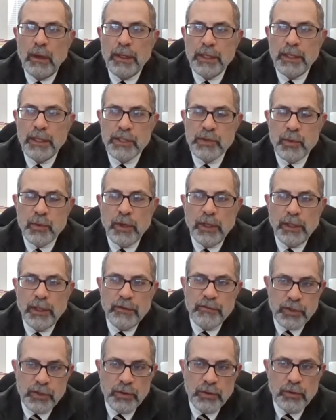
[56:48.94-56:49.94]
is
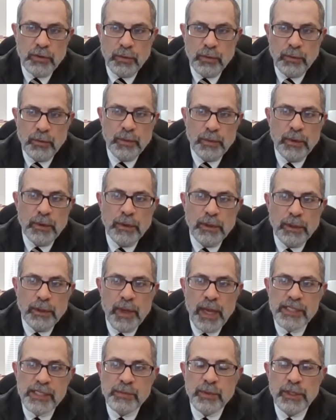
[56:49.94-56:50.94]
relative to the
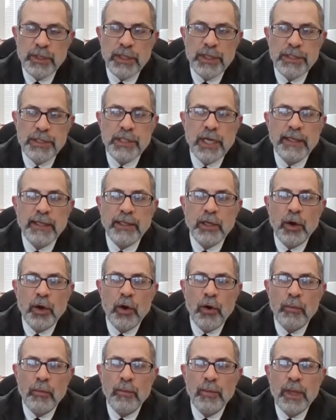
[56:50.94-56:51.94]
basement and inside the
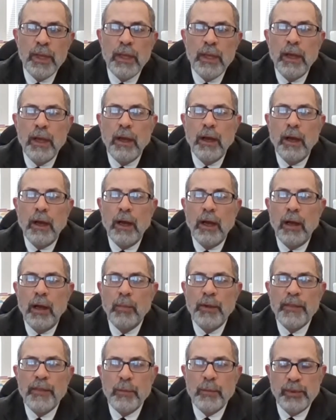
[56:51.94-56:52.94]
home.
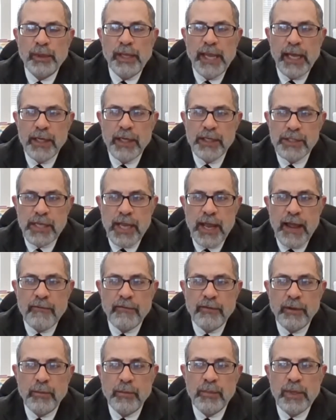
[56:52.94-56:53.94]
But the plan is to
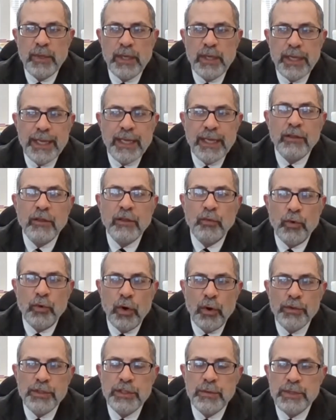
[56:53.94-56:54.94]
have them be in the
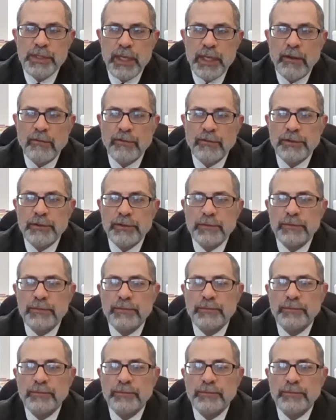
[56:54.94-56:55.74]
roads themselves.